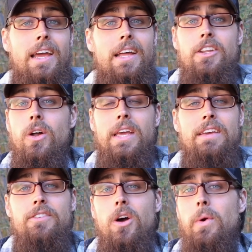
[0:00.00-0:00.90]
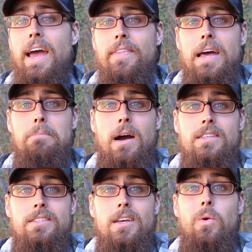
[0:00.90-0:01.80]
And, you know, even though we had that
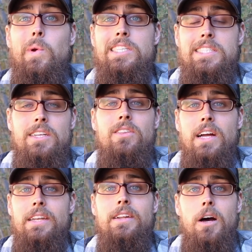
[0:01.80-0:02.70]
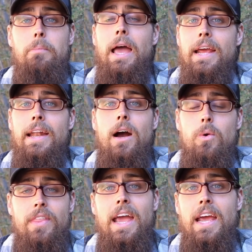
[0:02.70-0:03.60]
mindset, we still ended up hanging out
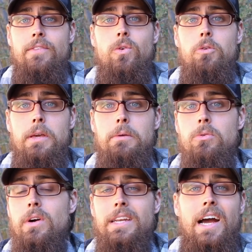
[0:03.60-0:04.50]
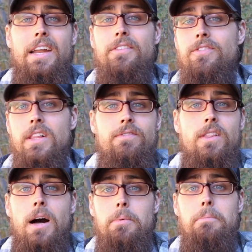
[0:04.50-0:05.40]
with a handful of people and kind of
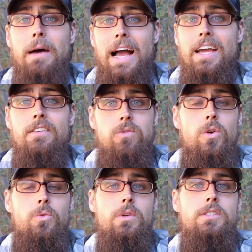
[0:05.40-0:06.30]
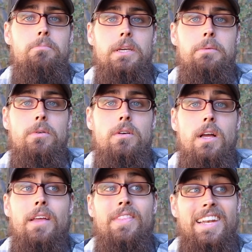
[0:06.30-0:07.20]
flip-flopping back and forth with some people
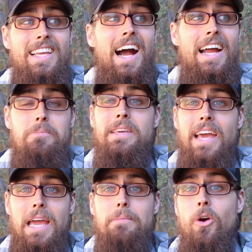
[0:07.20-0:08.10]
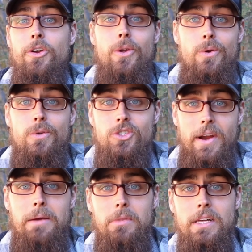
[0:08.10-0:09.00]
that kind of became our new
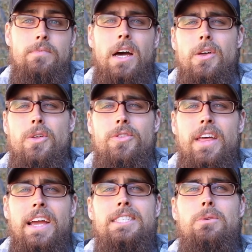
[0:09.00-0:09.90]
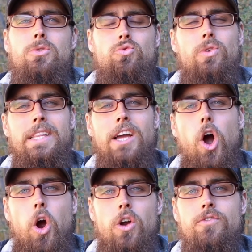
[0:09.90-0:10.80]
tramway. Another thing is it was really
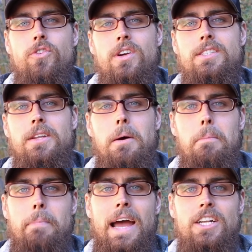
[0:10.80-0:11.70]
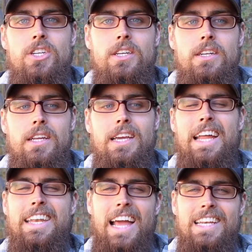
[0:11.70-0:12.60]
hard for us to imagine
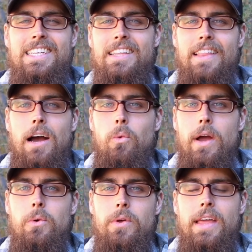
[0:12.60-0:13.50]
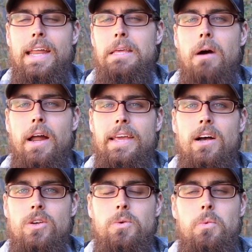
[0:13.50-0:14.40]
connecting that way with anybody
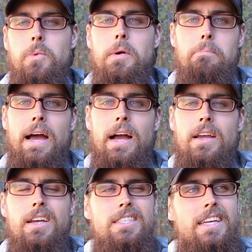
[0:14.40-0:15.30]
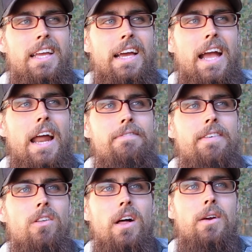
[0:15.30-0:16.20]
else when we went back, because it kind of
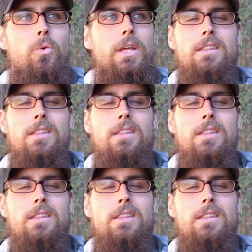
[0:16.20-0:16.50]
felt like we